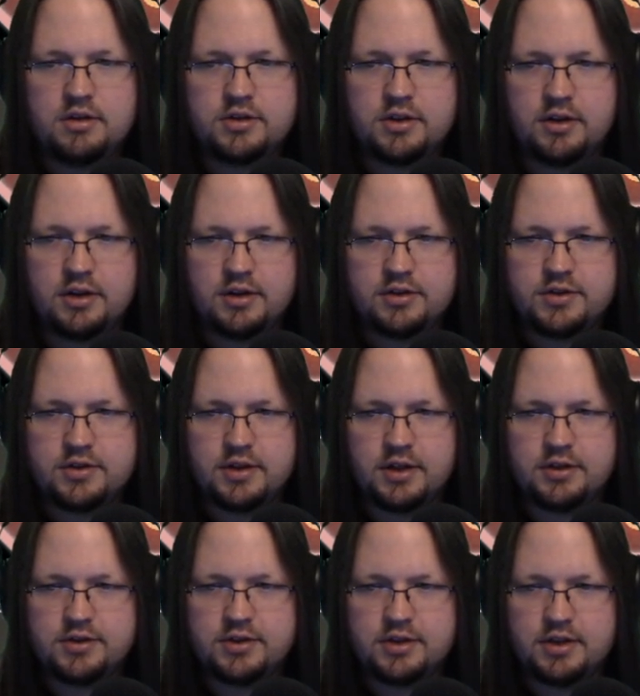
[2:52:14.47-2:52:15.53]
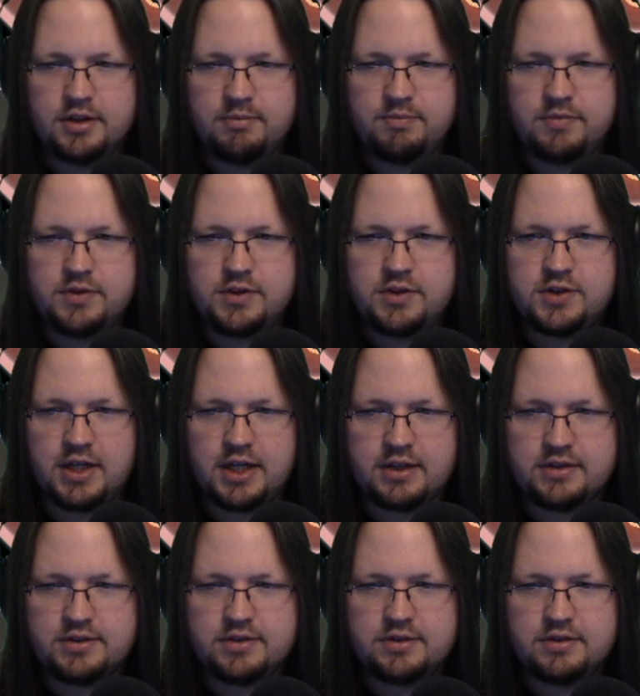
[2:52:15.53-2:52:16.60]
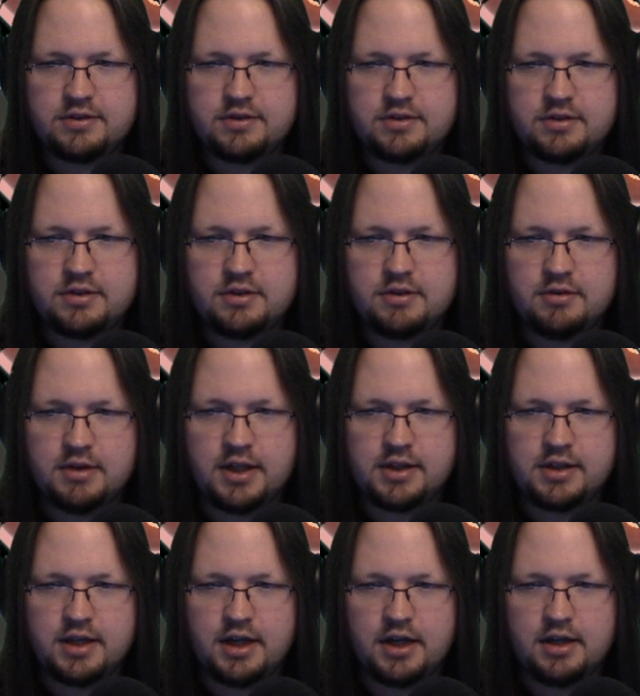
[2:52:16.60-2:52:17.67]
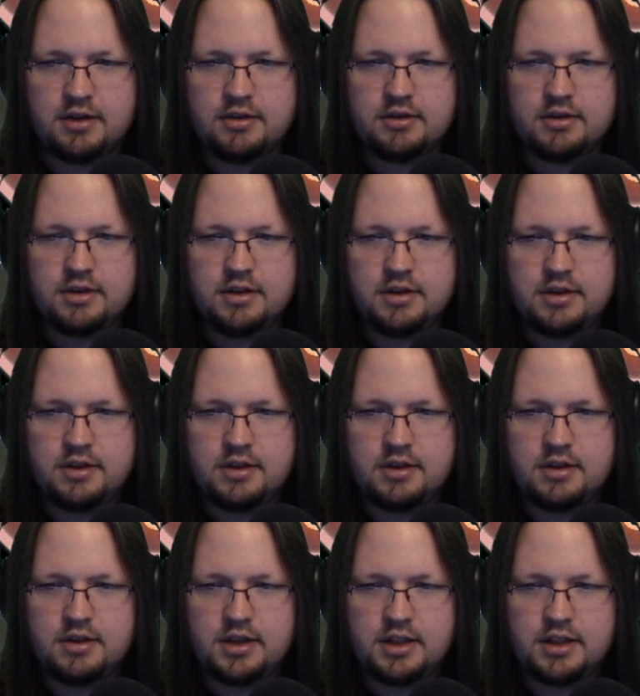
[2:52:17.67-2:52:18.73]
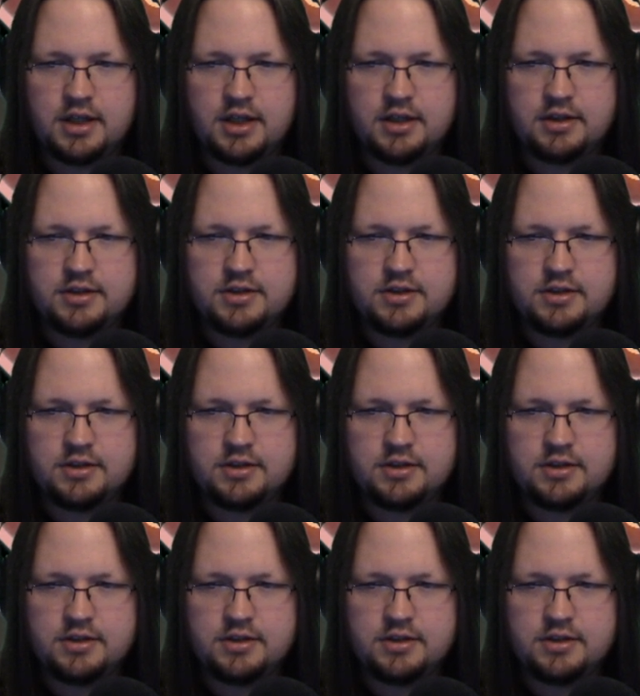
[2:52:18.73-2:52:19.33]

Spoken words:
So there's the 6 right there. And then,